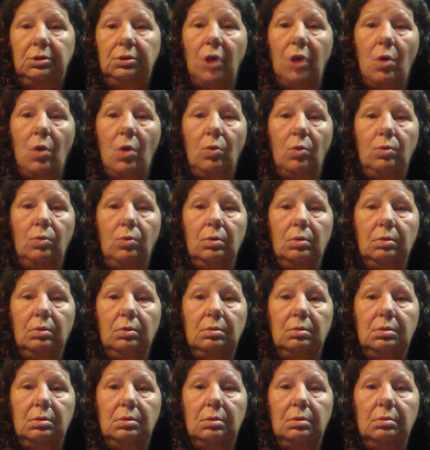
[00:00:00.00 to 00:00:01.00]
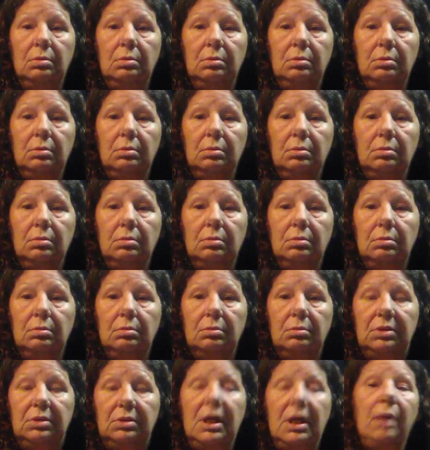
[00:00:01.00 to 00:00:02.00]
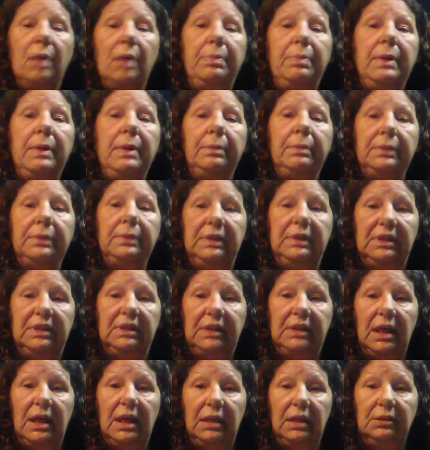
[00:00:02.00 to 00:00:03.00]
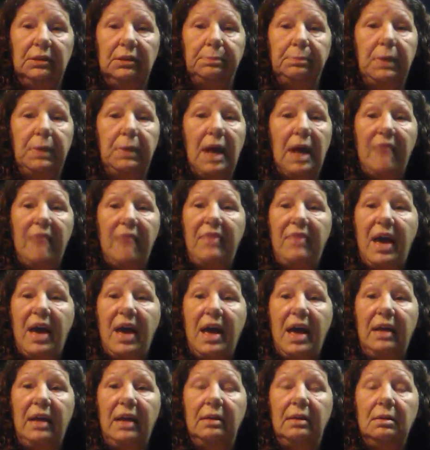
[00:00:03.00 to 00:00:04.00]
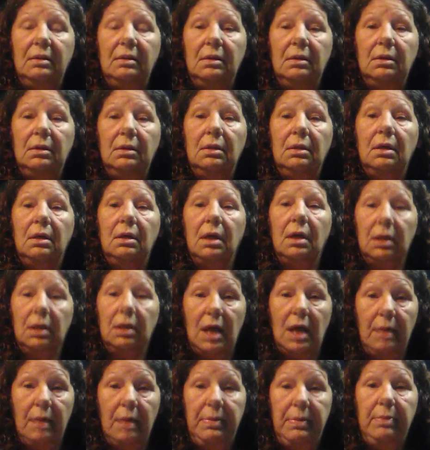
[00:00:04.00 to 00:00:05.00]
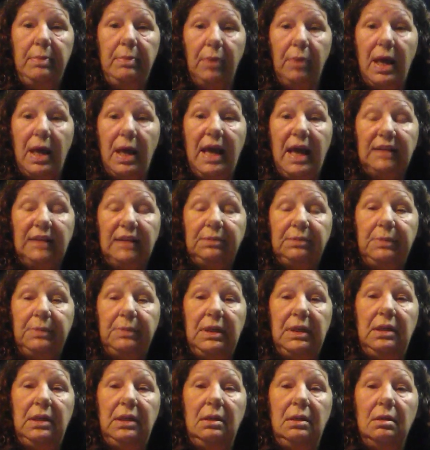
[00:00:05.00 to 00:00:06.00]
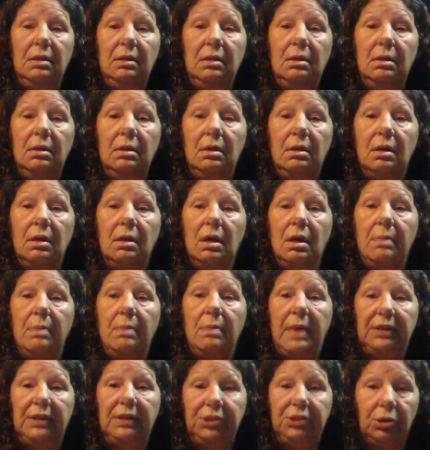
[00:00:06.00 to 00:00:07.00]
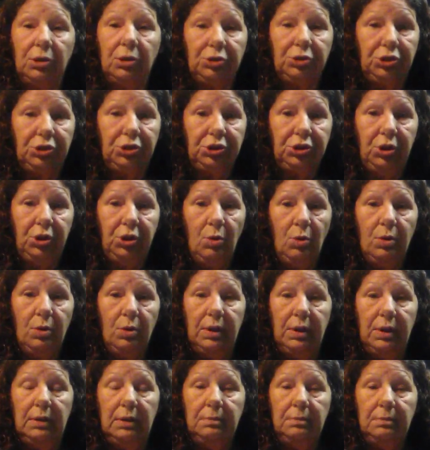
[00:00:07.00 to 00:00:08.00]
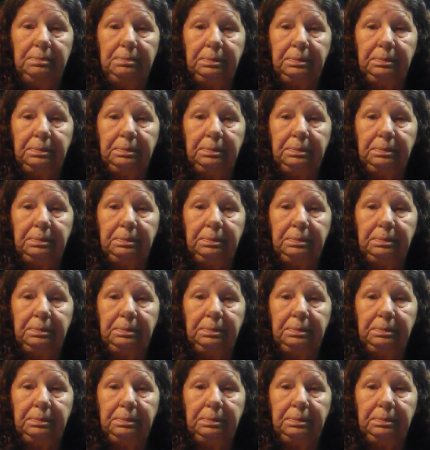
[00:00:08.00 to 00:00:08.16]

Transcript: don't tell people these things, but I've had a lot of people ask me, about Social Security.